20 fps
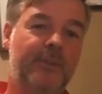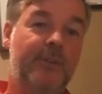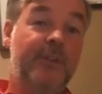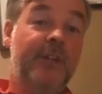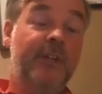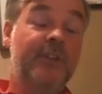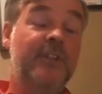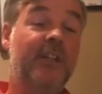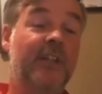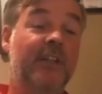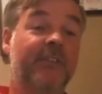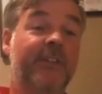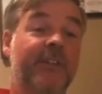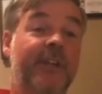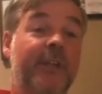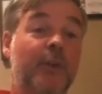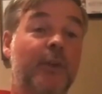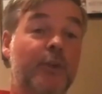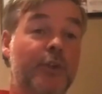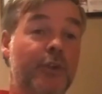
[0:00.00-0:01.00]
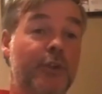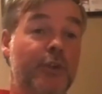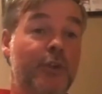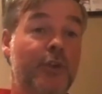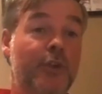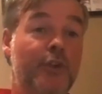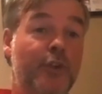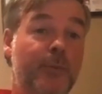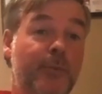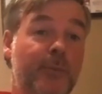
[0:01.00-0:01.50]
here's little videos or
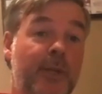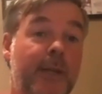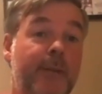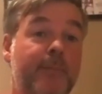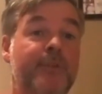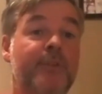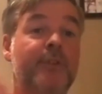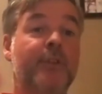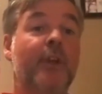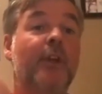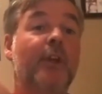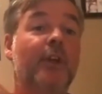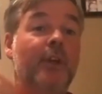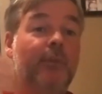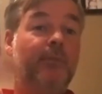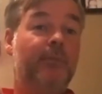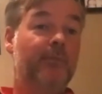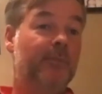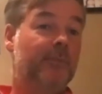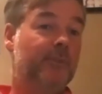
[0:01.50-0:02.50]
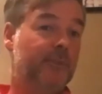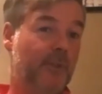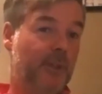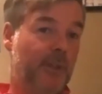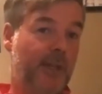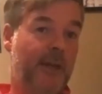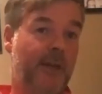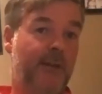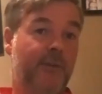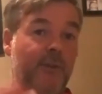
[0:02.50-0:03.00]
YouTube clips.
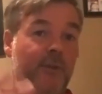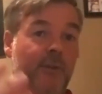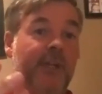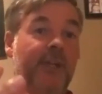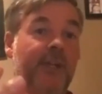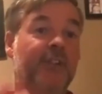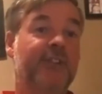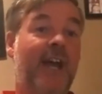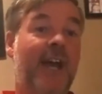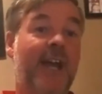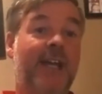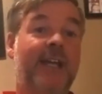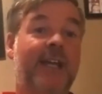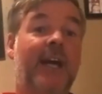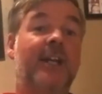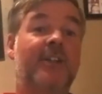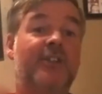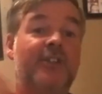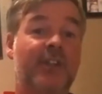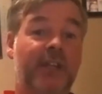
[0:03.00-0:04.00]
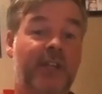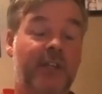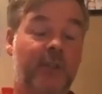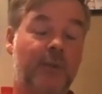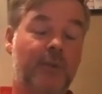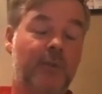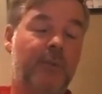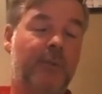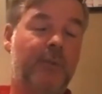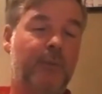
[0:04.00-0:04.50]
Here's high catching.
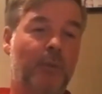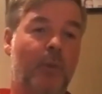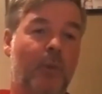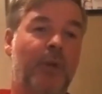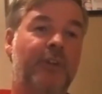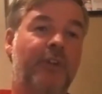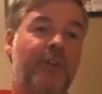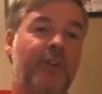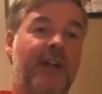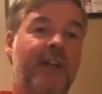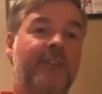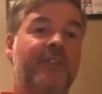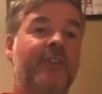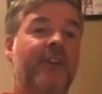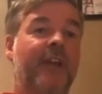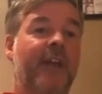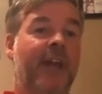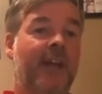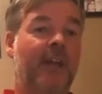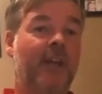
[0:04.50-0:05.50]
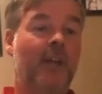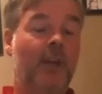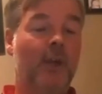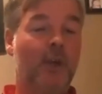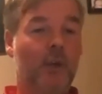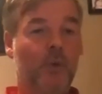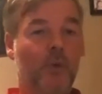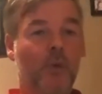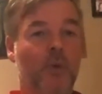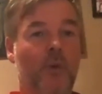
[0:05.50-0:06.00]
We've worked on that today.
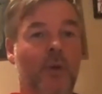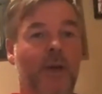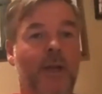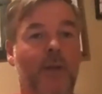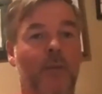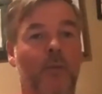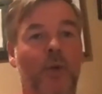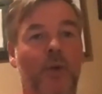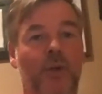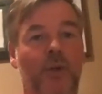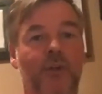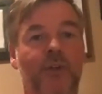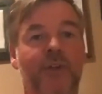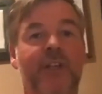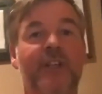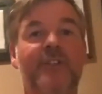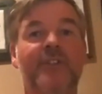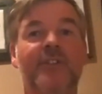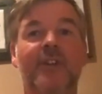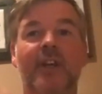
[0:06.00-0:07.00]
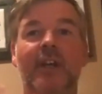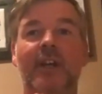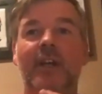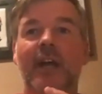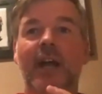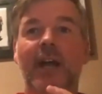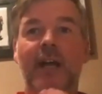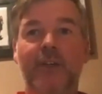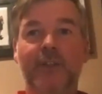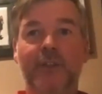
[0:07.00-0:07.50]
Go away and work on this.
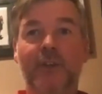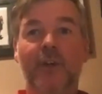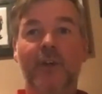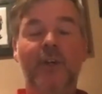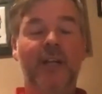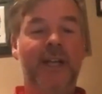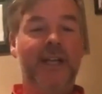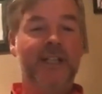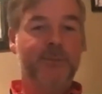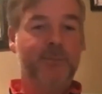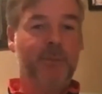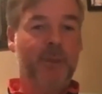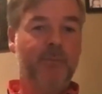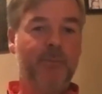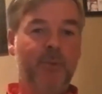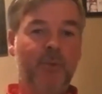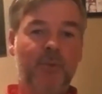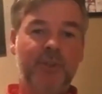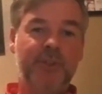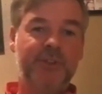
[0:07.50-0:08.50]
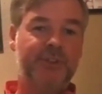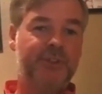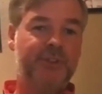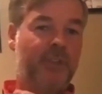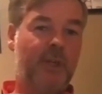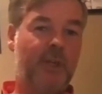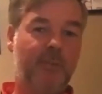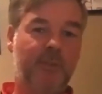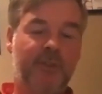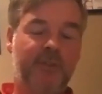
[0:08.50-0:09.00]
Young leg spin bowlers. There's
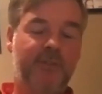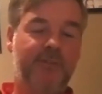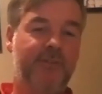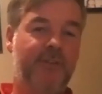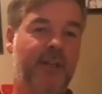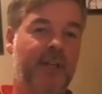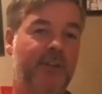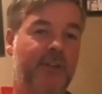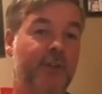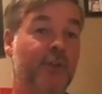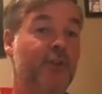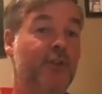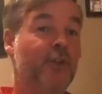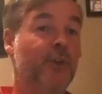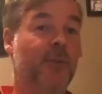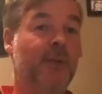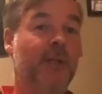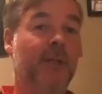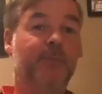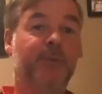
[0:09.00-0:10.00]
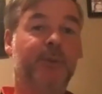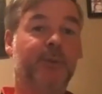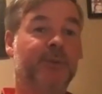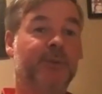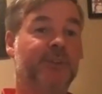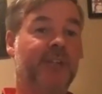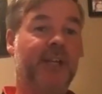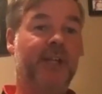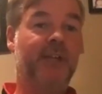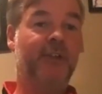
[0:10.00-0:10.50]
a couple of YouTube clips I
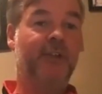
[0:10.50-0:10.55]
would say